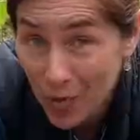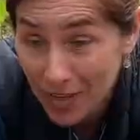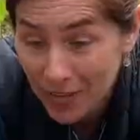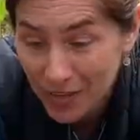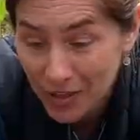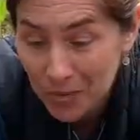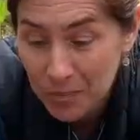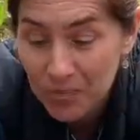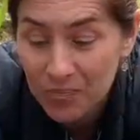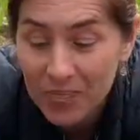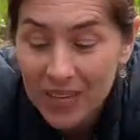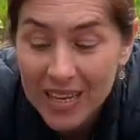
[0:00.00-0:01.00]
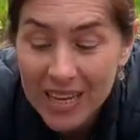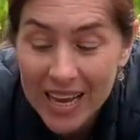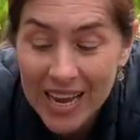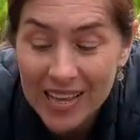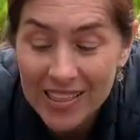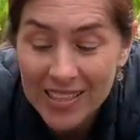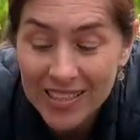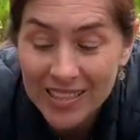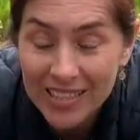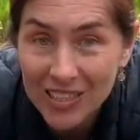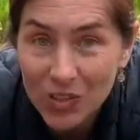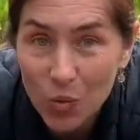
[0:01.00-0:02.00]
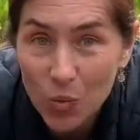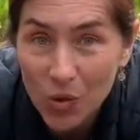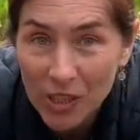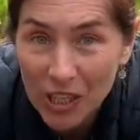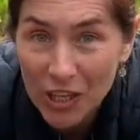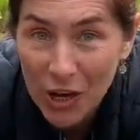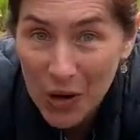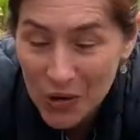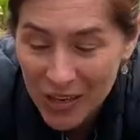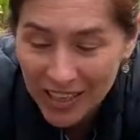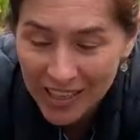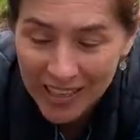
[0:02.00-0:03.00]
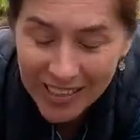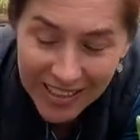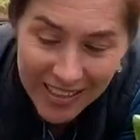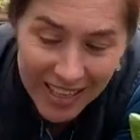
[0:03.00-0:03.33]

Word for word: one of them. And this little woolly coating